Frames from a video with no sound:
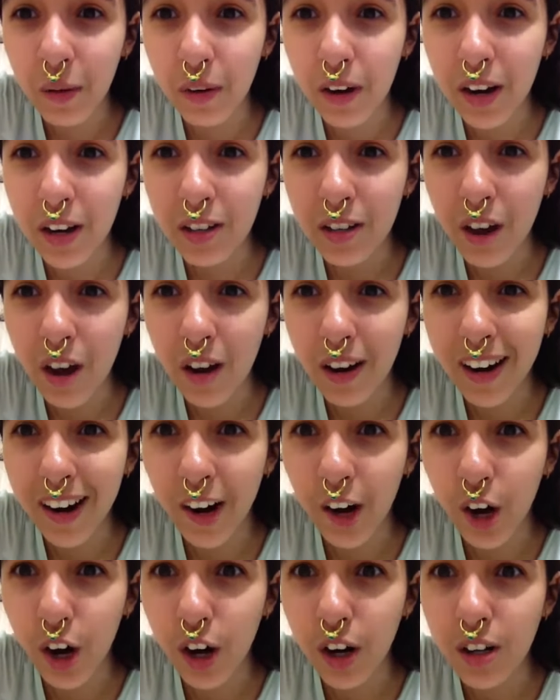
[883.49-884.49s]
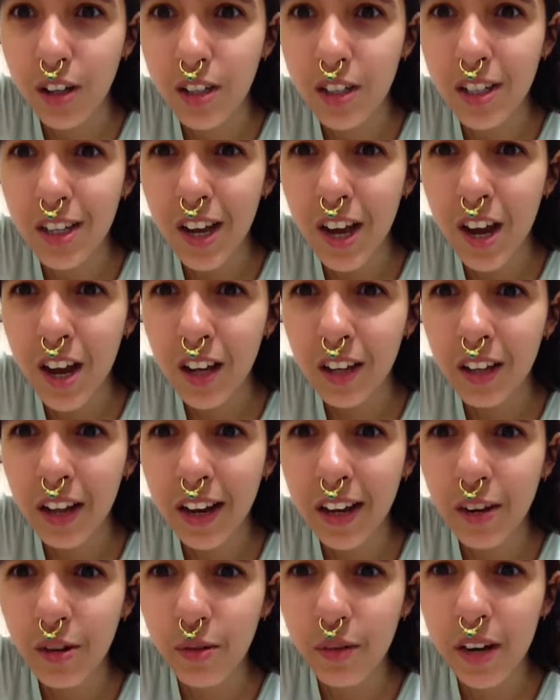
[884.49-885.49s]
When I talk, it hurts
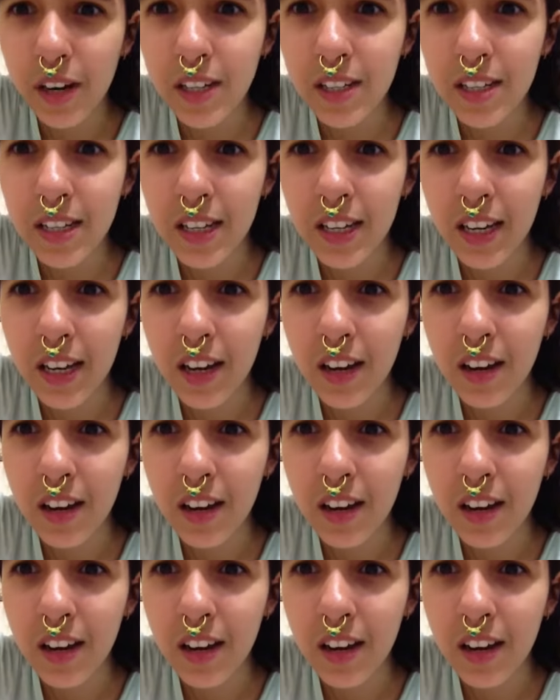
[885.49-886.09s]
like crazy.